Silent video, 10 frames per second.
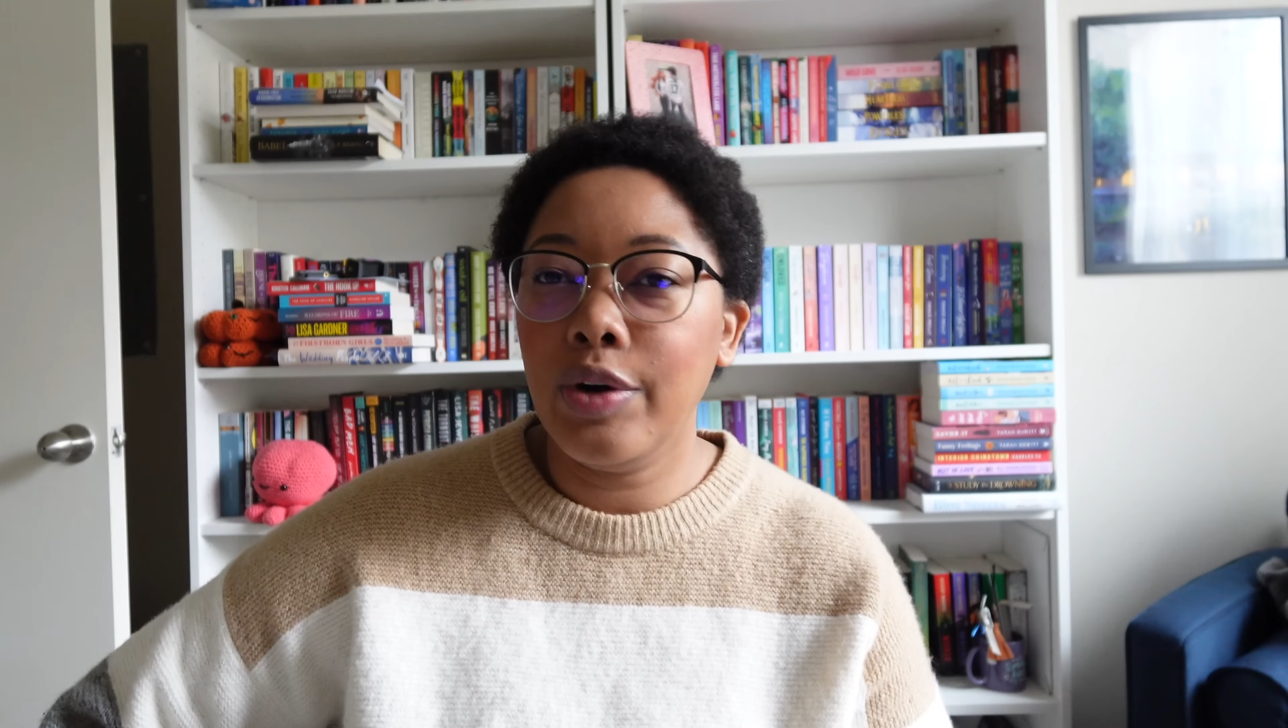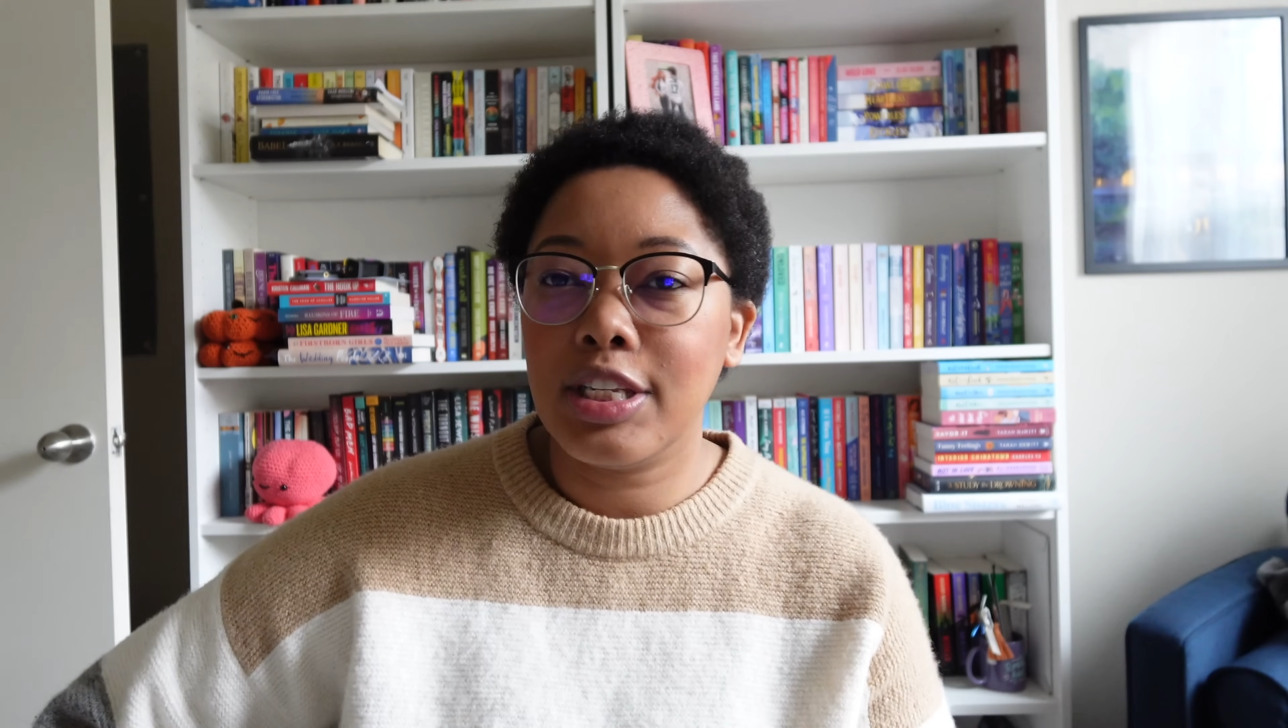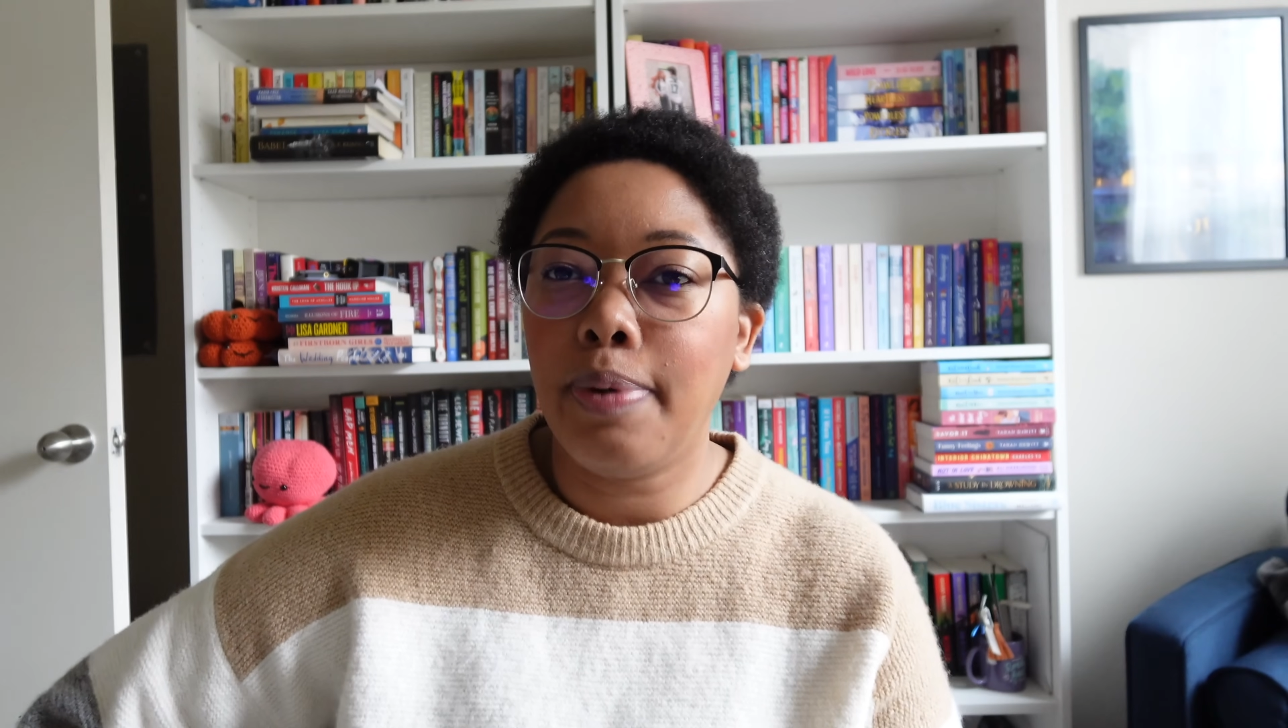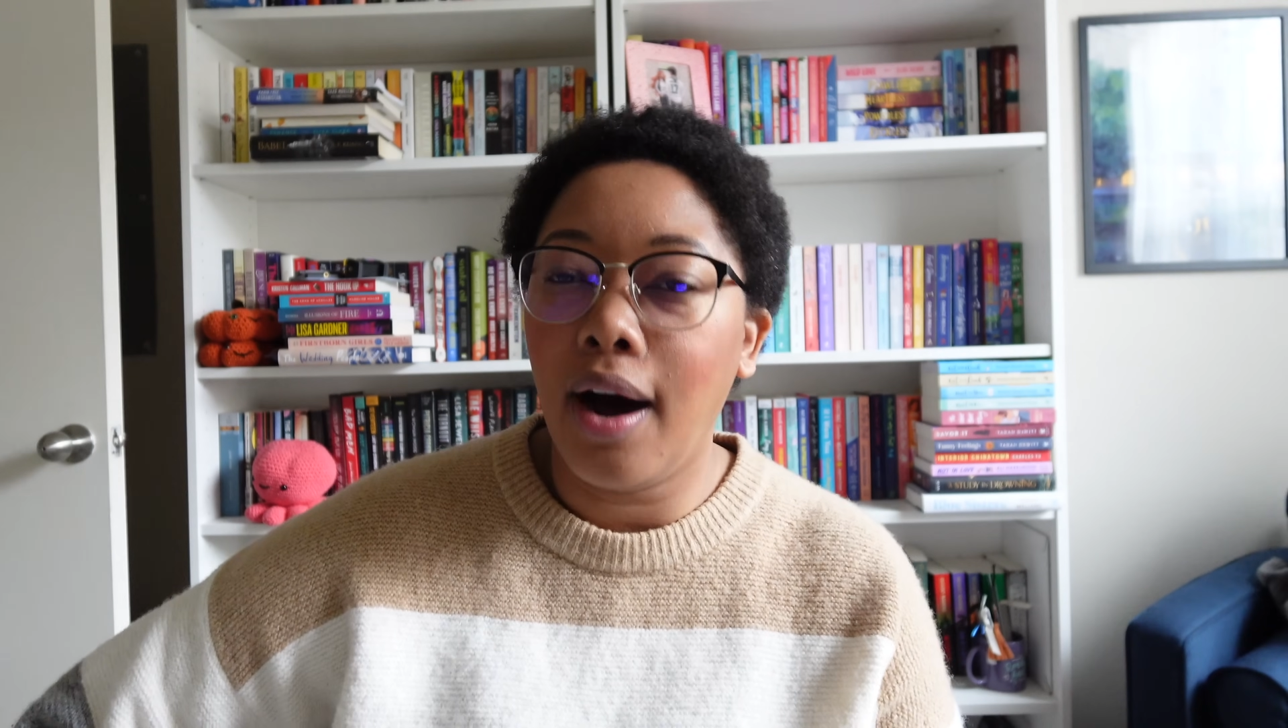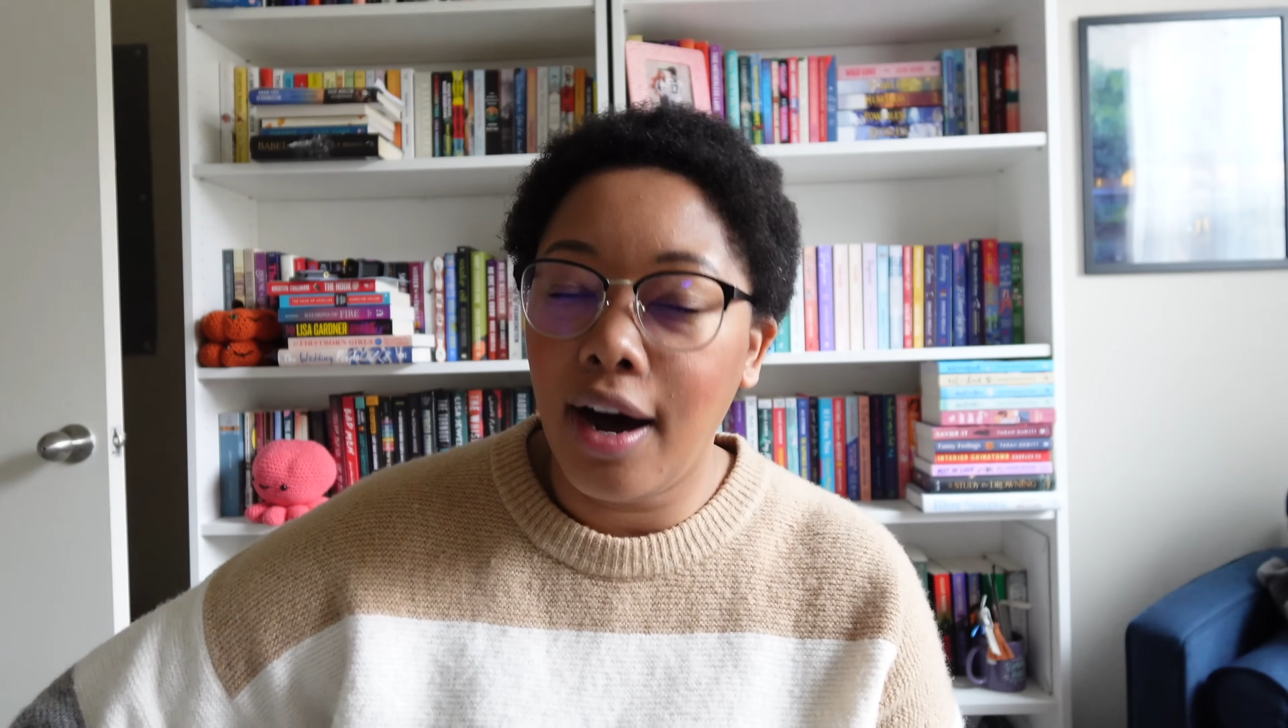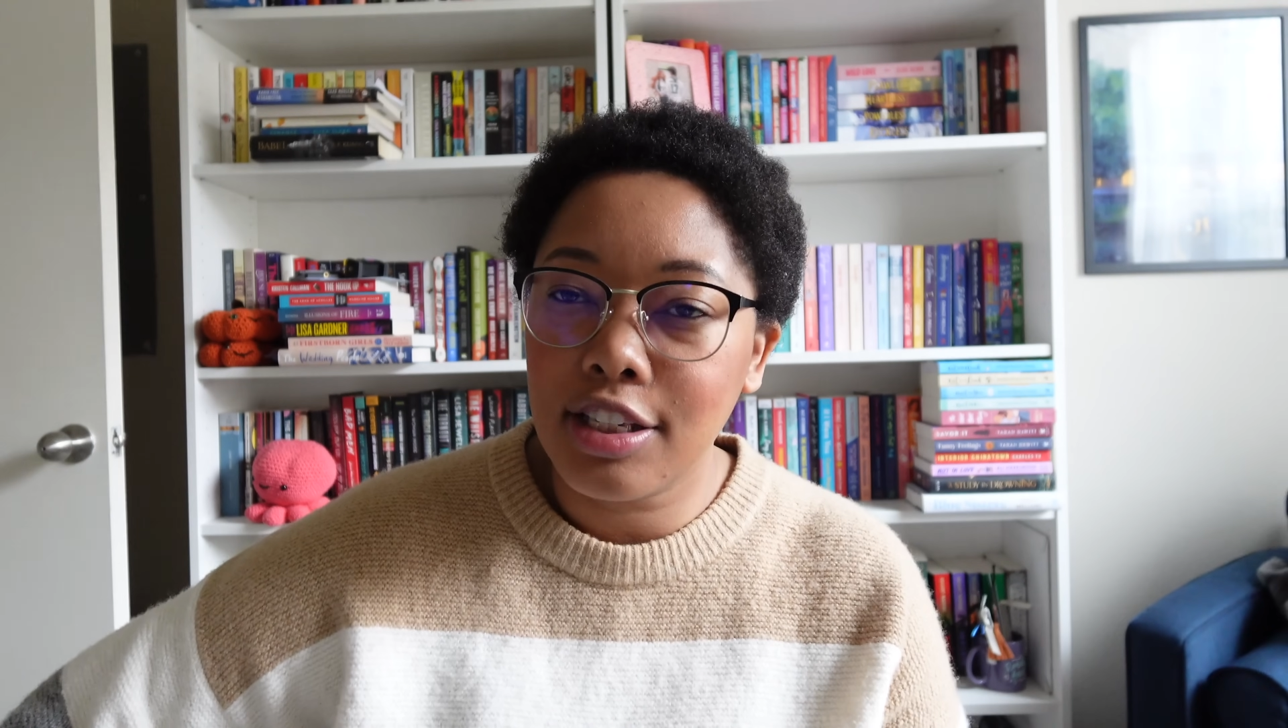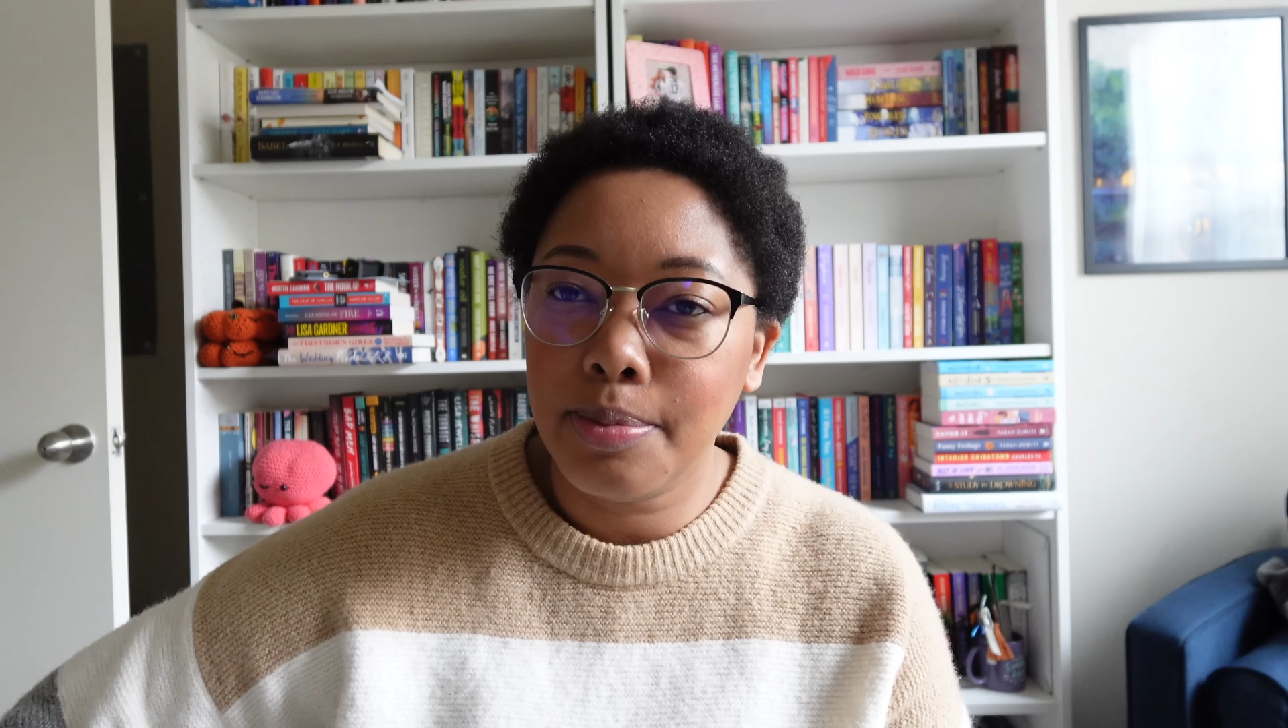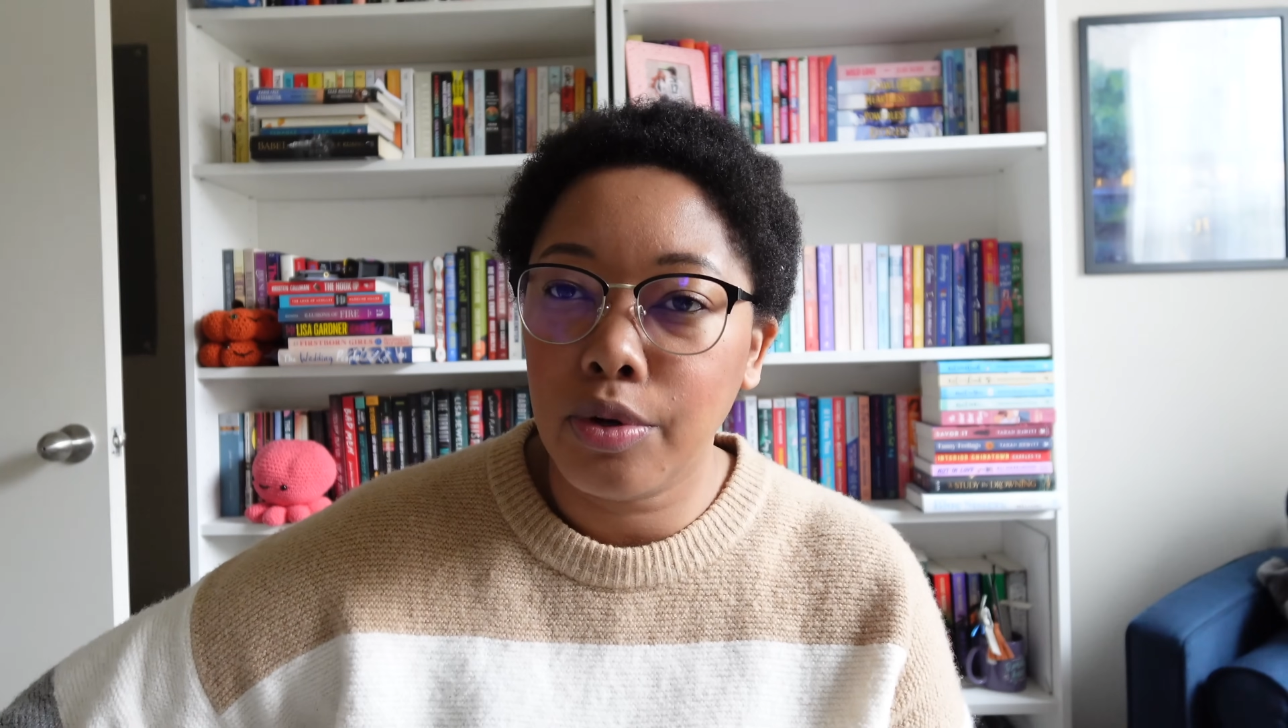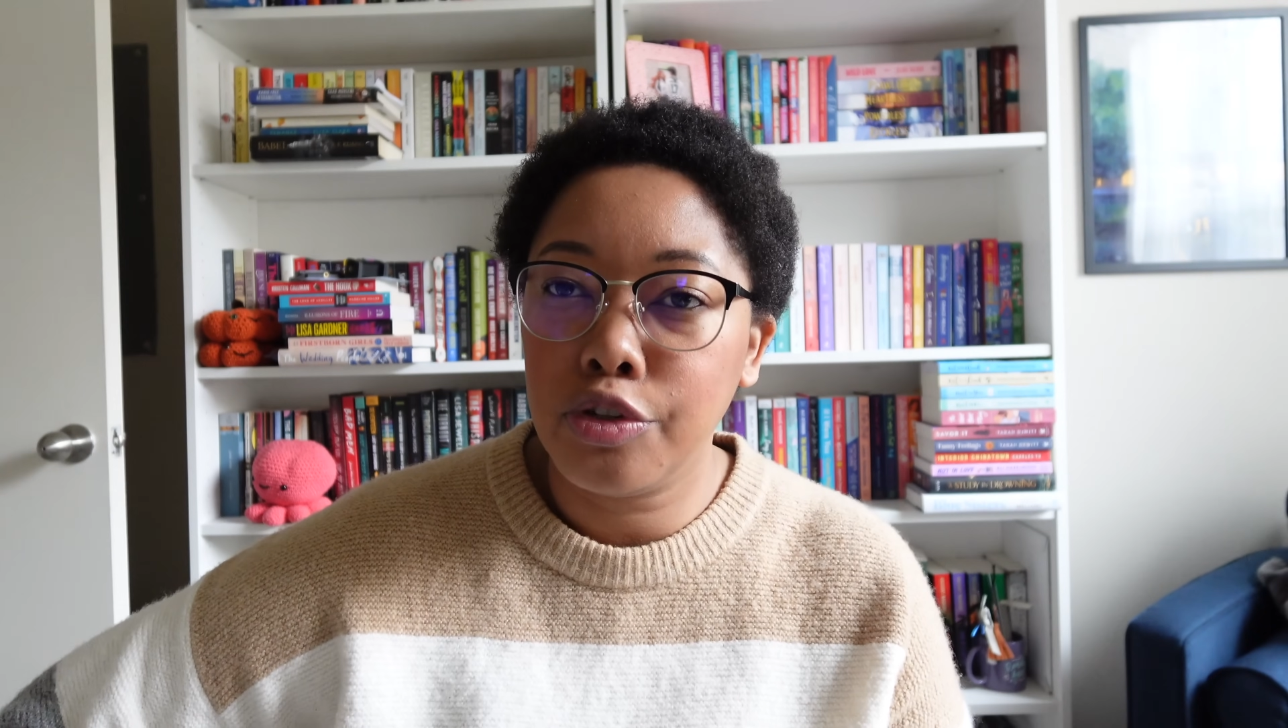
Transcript: it's possible